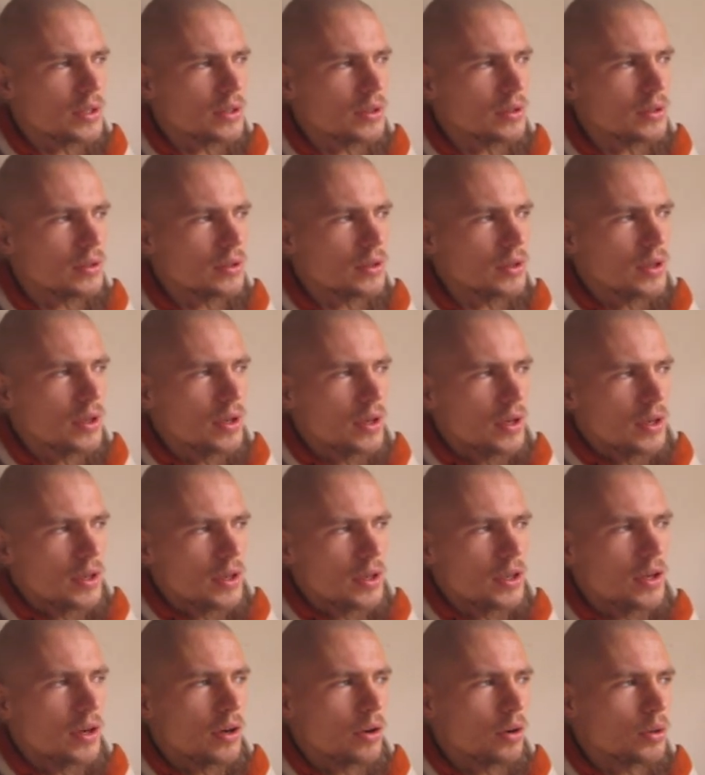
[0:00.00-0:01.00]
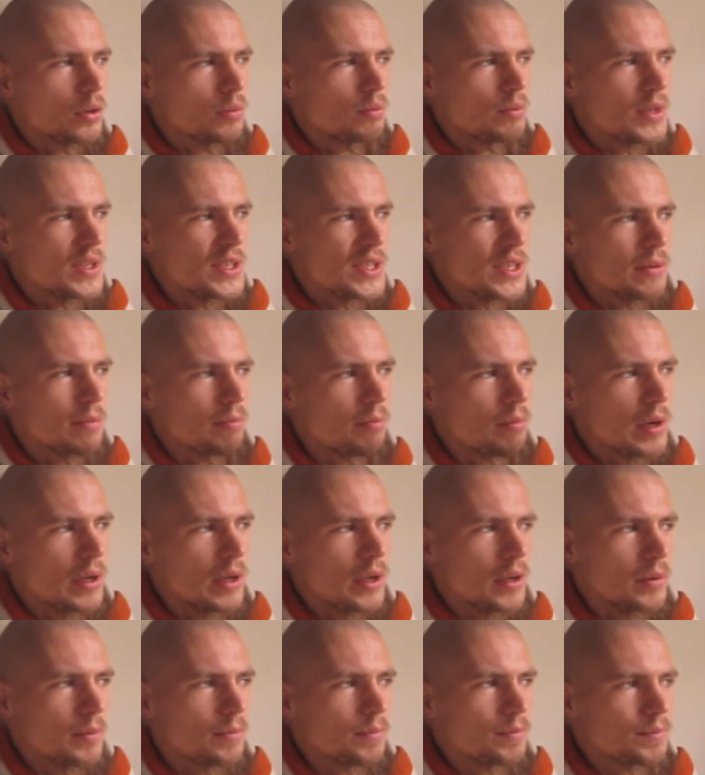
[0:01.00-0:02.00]
and he owed me some
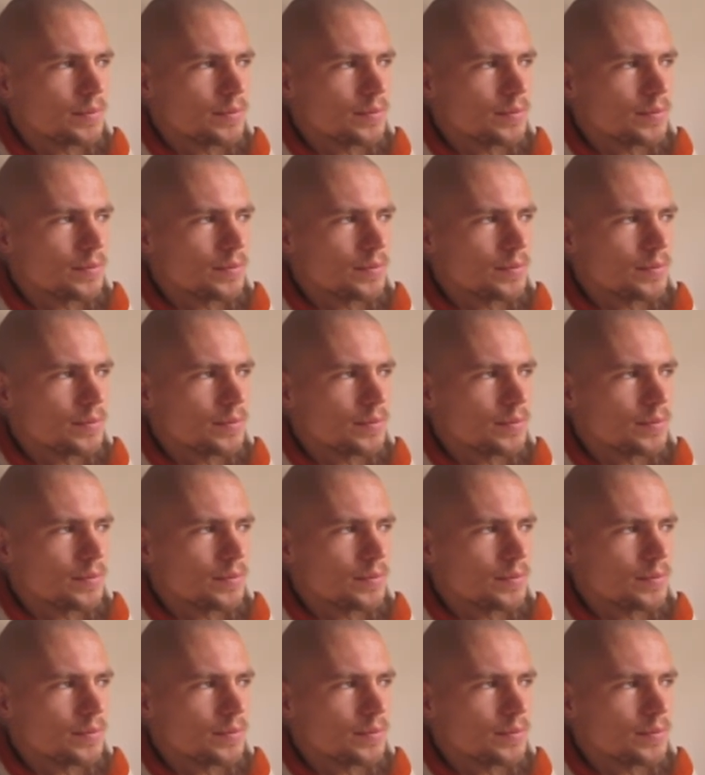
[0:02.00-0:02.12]
money.